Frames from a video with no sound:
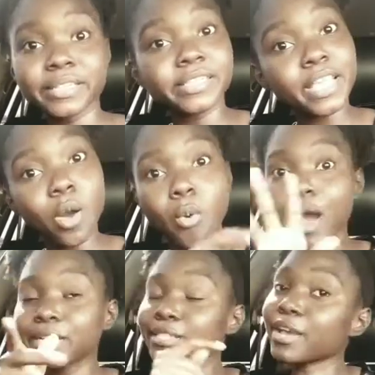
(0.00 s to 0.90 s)
so you
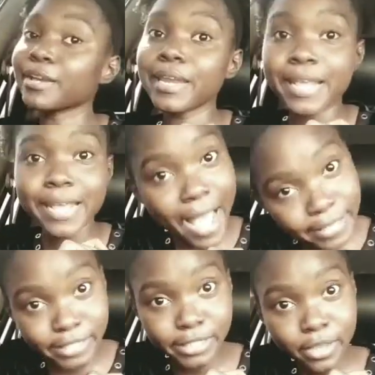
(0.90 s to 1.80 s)
want your
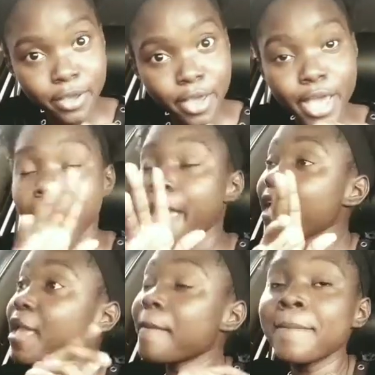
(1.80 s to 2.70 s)
DS
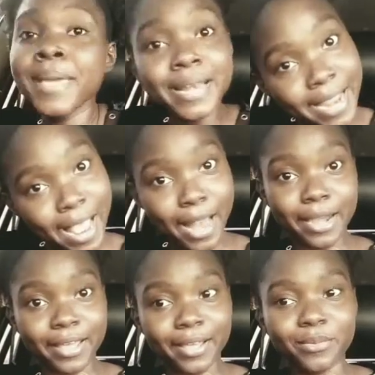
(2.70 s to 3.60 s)

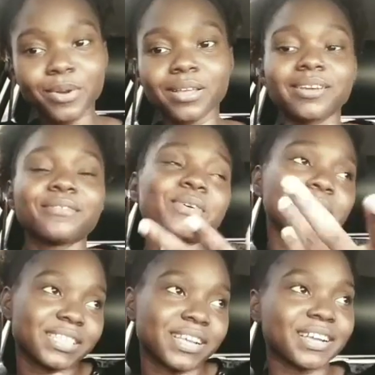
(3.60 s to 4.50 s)
immediately. Well, of
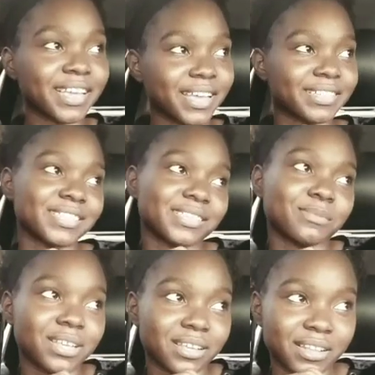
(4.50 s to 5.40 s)
course, you know, I can get it
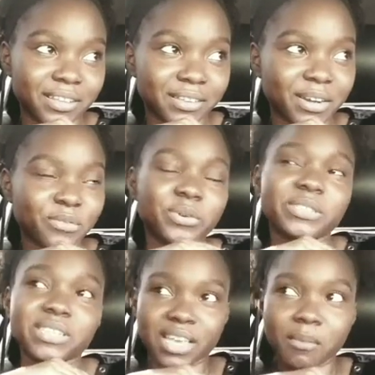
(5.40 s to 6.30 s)
immediately, and of
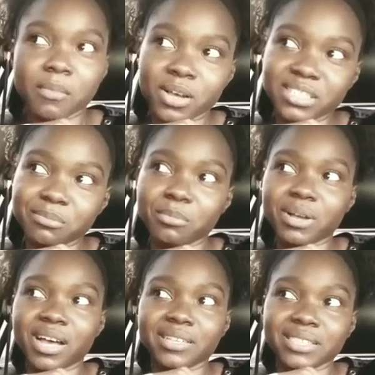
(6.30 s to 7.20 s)
course you can't boss them up
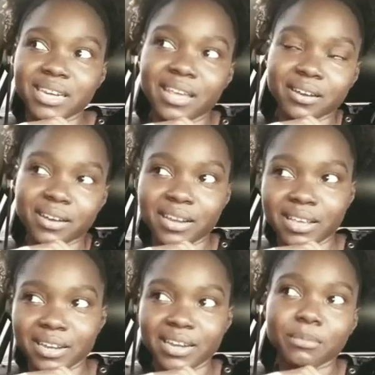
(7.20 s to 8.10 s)
because at the end of the
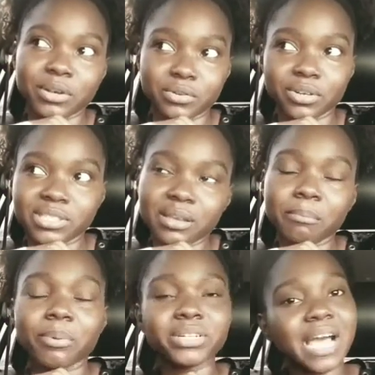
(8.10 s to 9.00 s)
day, them do the
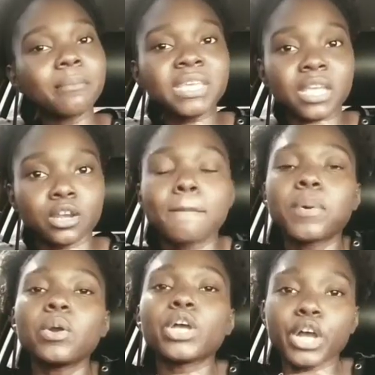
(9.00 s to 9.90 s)
thing. But I mean,
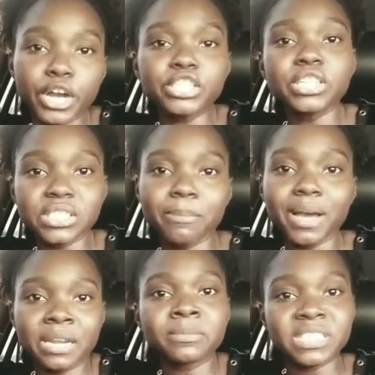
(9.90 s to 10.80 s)
pull look at urgency
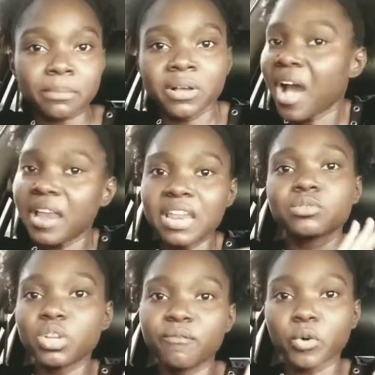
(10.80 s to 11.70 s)
upon them step. Call them
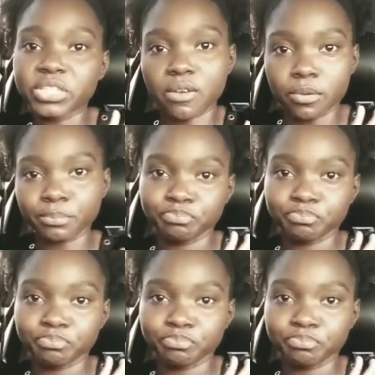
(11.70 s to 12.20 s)
24/7.